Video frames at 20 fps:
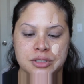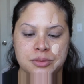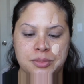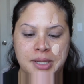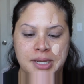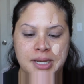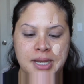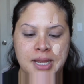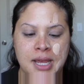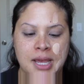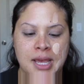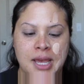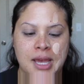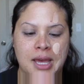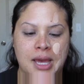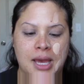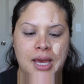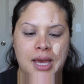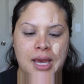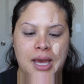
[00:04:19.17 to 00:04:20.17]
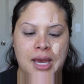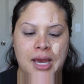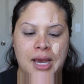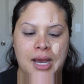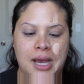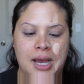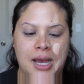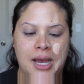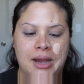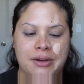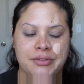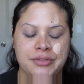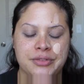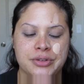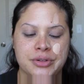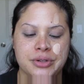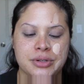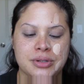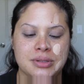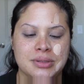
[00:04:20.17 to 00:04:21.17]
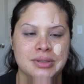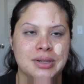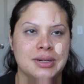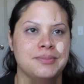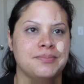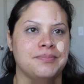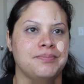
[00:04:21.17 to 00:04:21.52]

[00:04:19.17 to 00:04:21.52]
But after